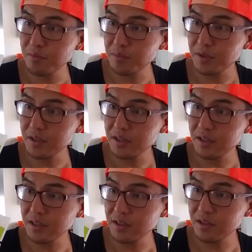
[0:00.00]
but
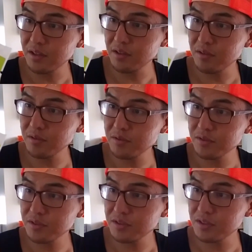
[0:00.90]
I don't
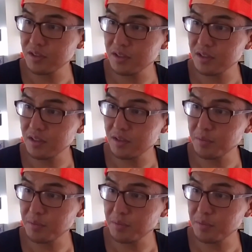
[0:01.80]
see a